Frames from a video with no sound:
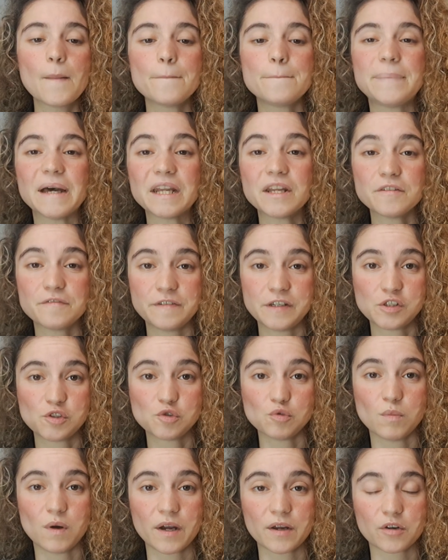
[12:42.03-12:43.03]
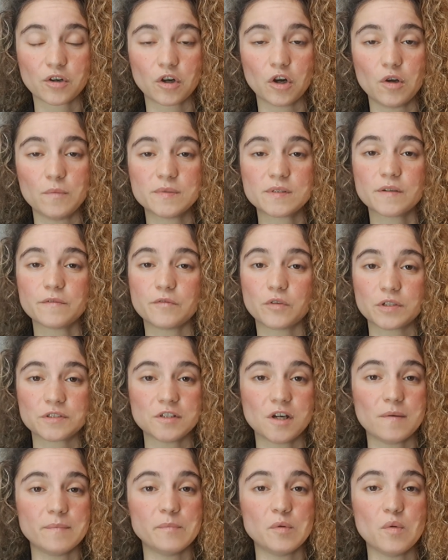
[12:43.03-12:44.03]
Beneficial microbes, for
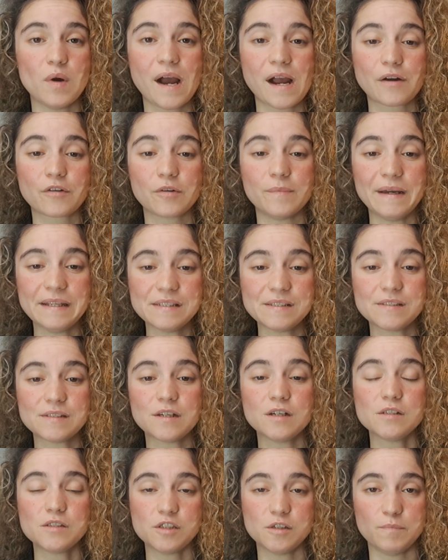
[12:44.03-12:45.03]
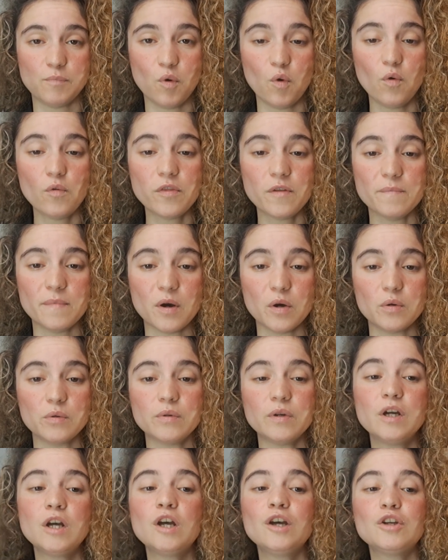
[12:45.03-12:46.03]
example Akkermansia, support the
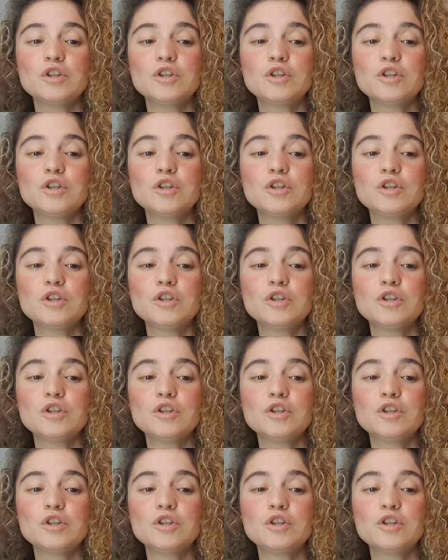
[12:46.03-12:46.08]
moat,